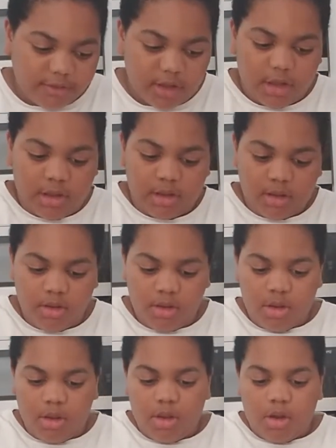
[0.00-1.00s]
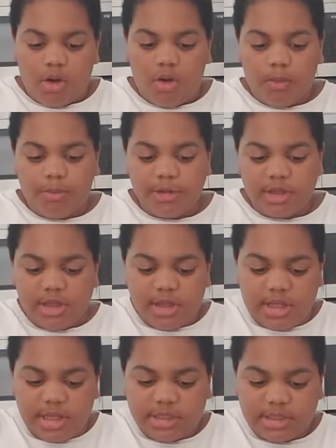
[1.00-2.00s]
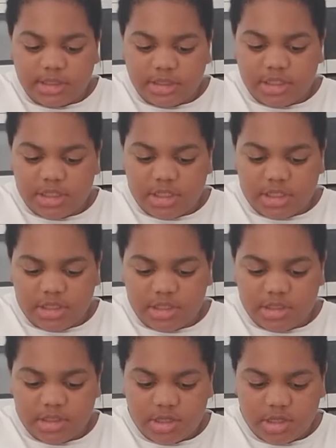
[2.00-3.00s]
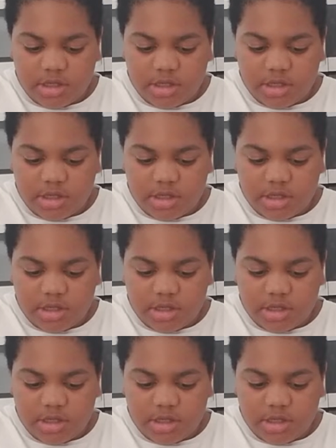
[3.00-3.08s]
to open this cheese.